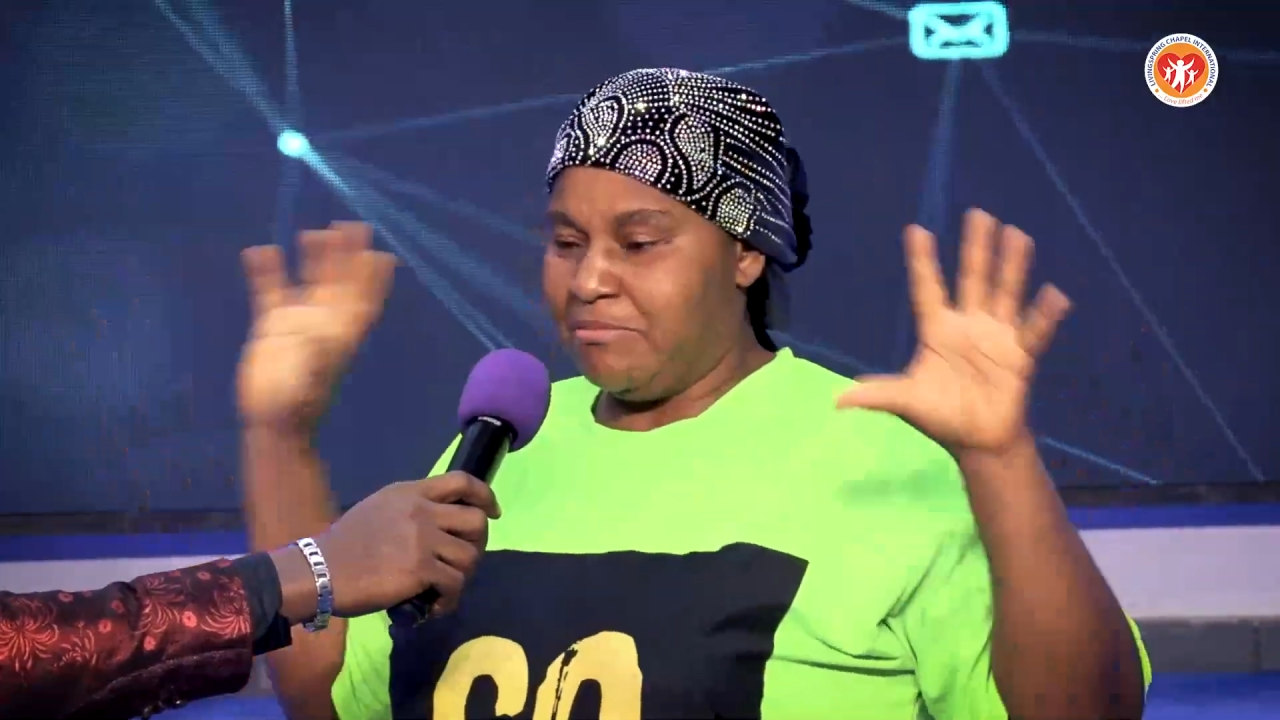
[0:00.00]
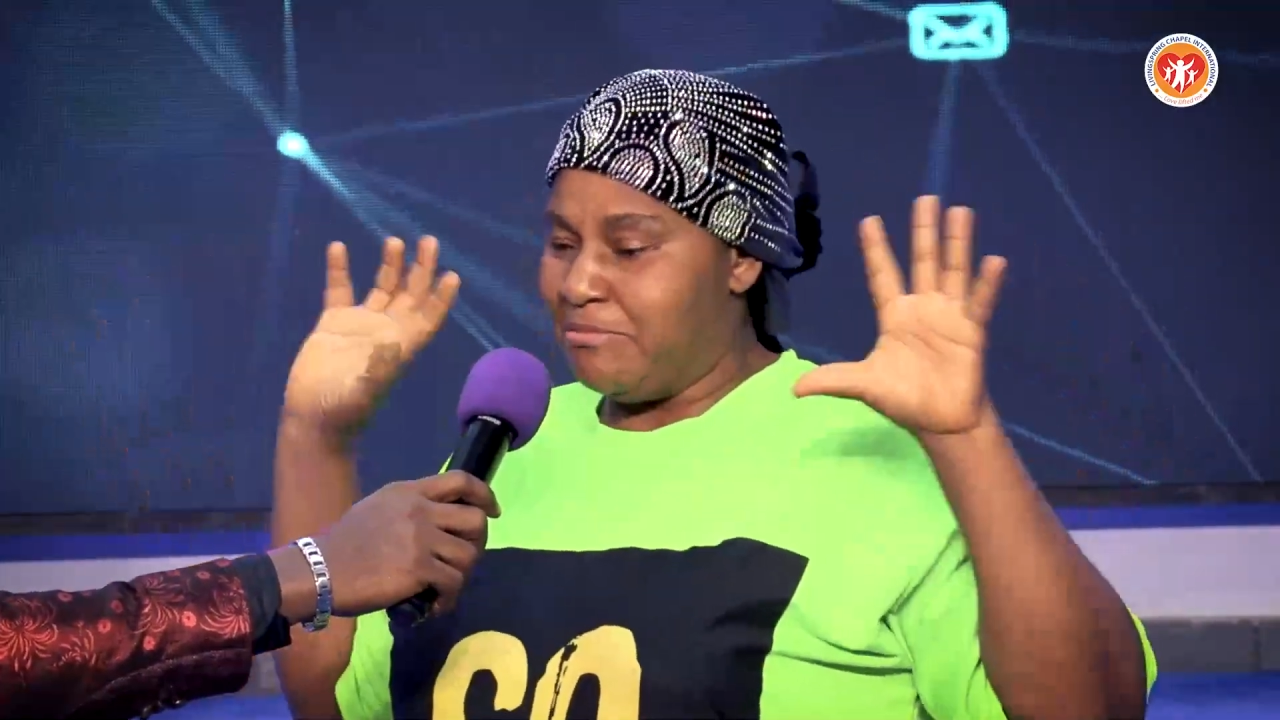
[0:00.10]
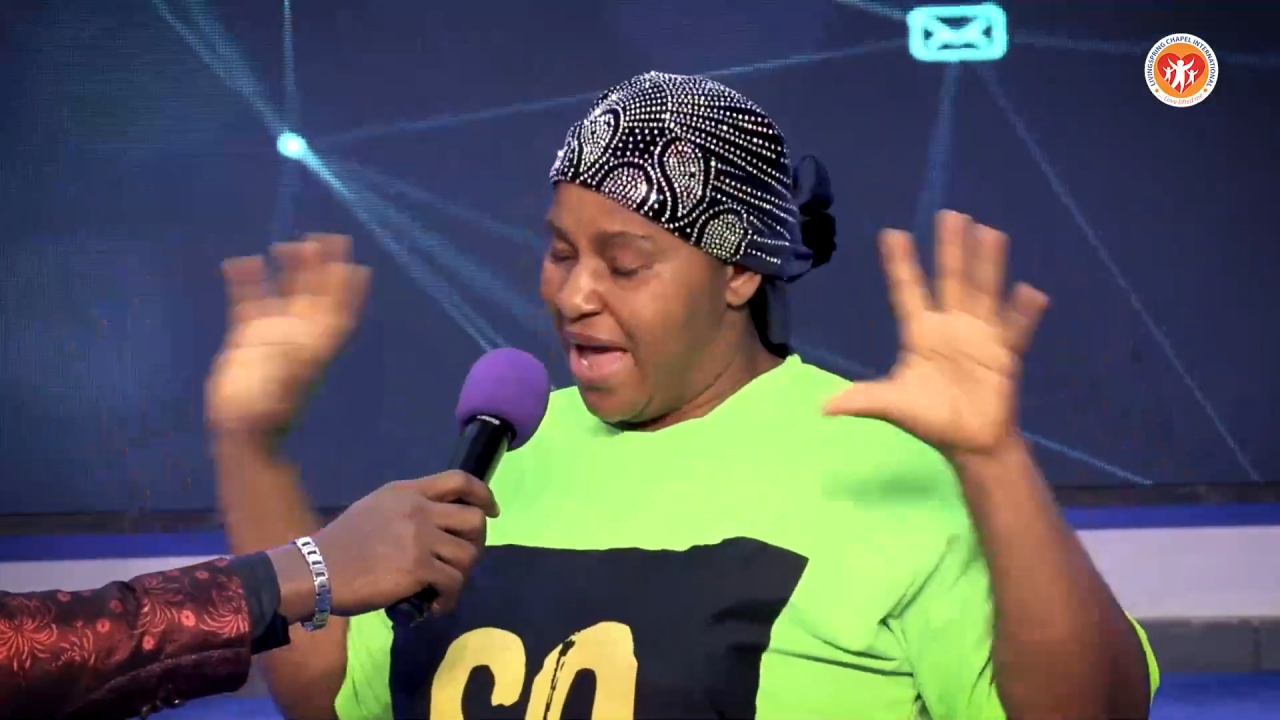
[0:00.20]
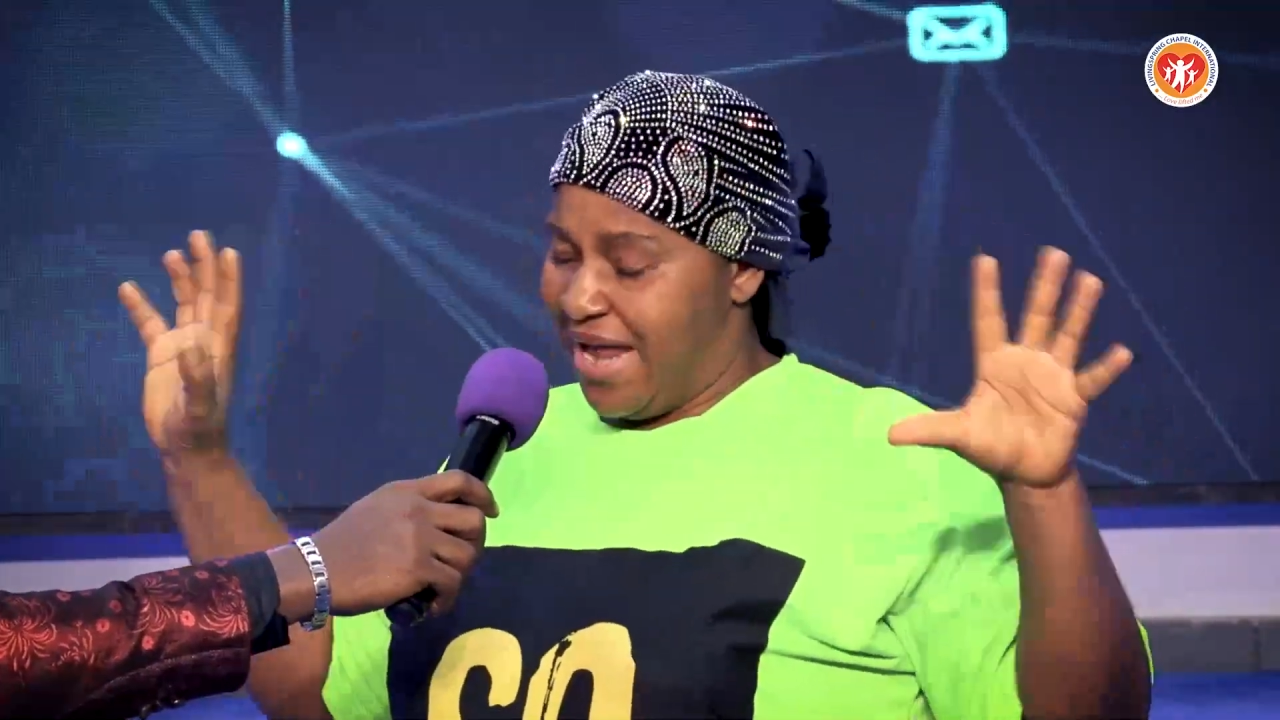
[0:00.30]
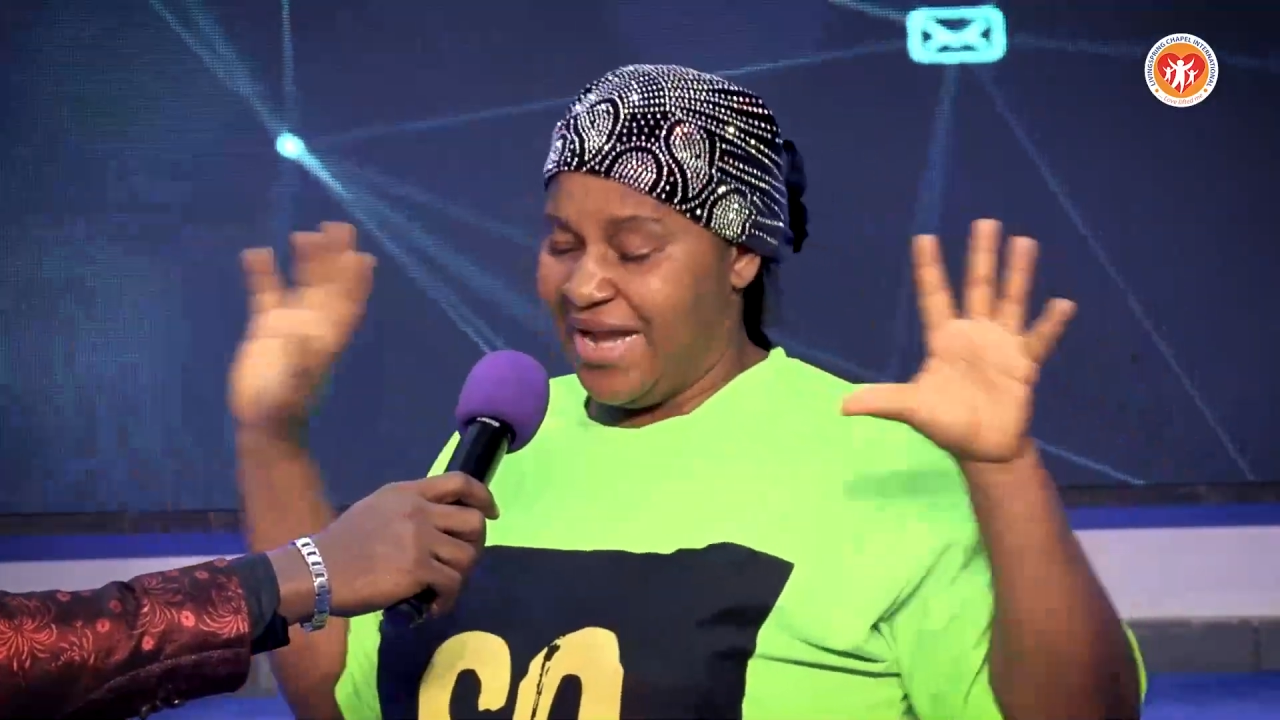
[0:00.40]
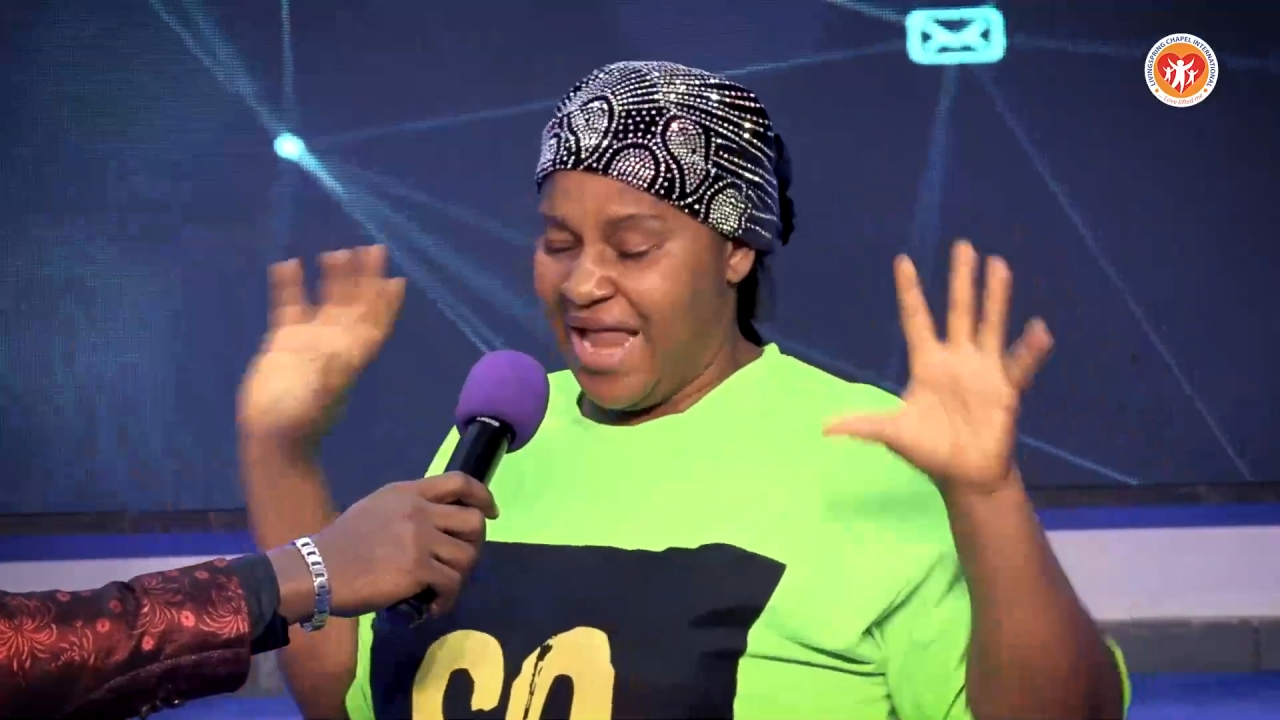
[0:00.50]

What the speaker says: my